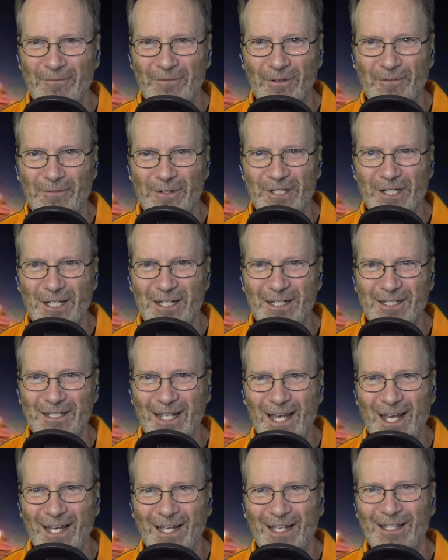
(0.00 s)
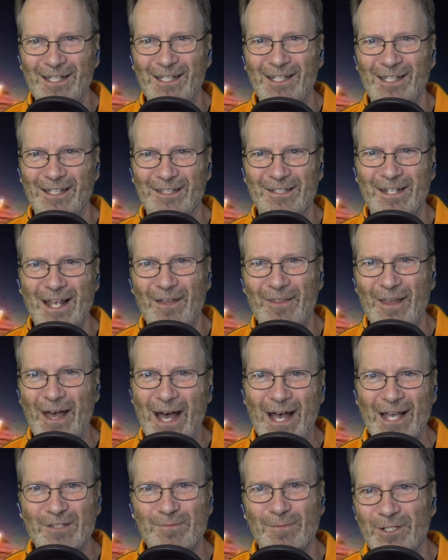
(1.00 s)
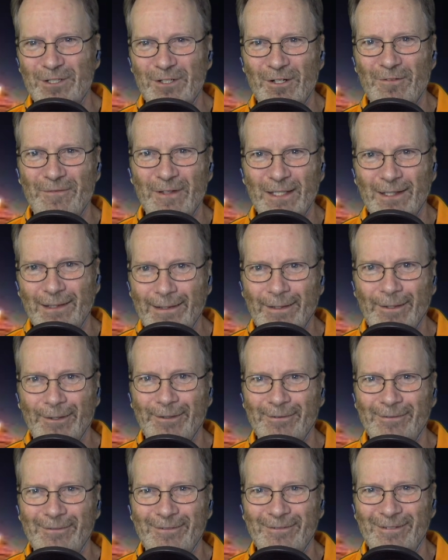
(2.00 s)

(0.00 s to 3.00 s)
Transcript: for Virginia Tech is now the Heisman Trophy leader.